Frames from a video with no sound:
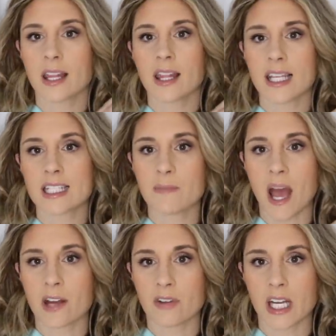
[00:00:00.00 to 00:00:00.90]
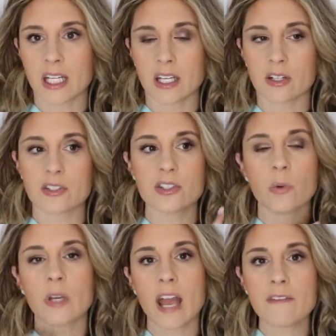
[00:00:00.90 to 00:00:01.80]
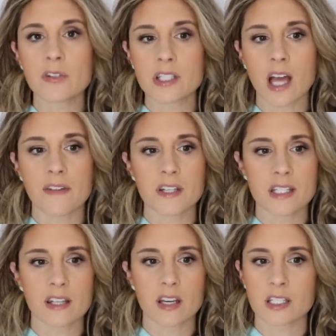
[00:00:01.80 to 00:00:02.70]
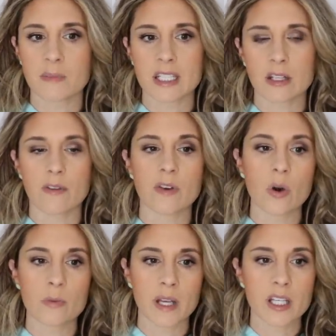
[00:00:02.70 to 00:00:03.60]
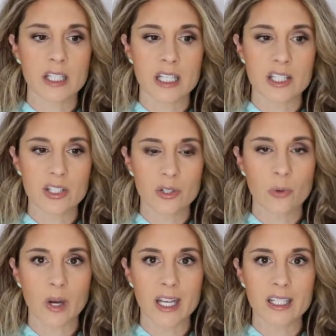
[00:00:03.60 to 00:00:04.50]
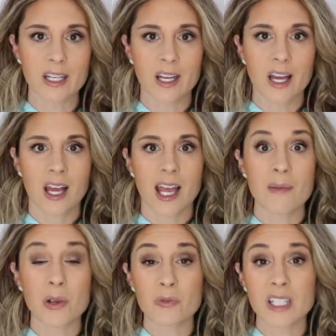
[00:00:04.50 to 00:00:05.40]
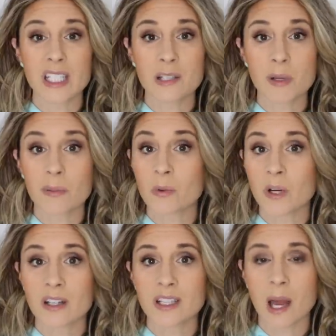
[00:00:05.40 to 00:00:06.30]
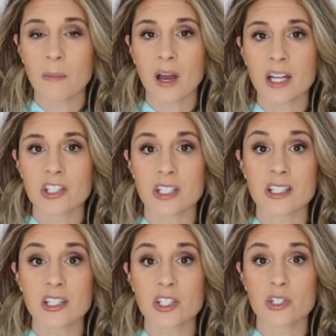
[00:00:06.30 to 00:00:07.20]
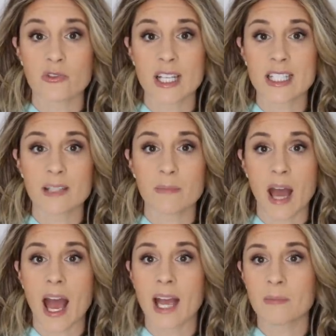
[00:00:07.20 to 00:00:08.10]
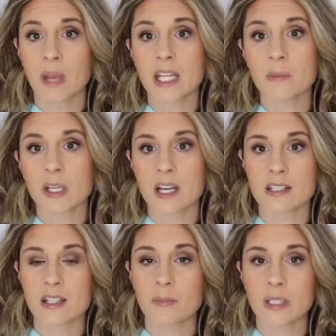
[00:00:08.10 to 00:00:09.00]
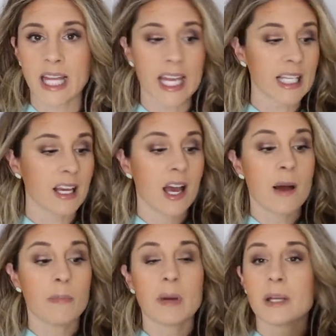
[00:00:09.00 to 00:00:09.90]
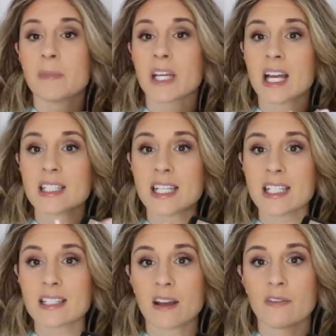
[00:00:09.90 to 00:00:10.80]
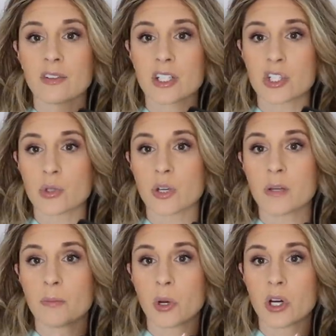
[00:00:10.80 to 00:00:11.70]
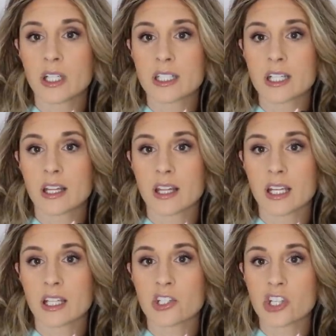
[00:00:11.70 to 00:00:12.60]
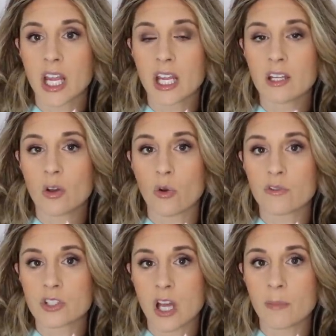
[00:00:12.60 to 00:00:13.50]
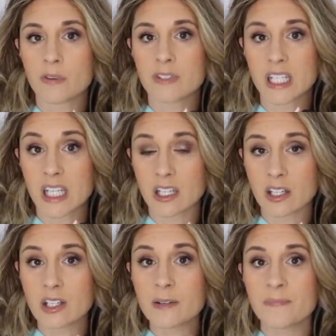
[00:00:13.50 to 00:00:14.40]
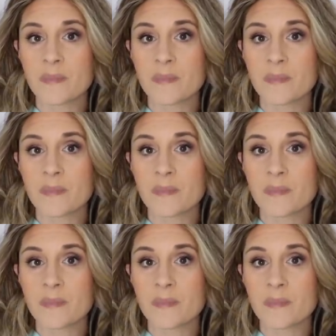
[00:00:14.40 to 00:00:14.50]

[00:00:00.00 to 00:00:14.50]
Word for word: this bag right here. So when I first got this, I thought to myself, oh my goodness, you know what? Am I really gonna be able to wear it that much? It's such a dressy bag, mainly because of the plate, but because I discovered that you can put the chain over top of it here,